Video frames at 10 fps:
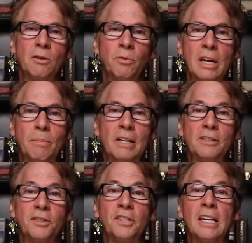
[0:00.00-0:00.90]
and reaping
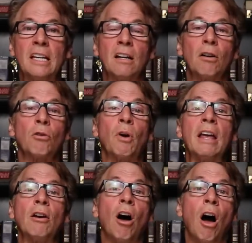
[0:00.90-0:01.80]
and seeing a great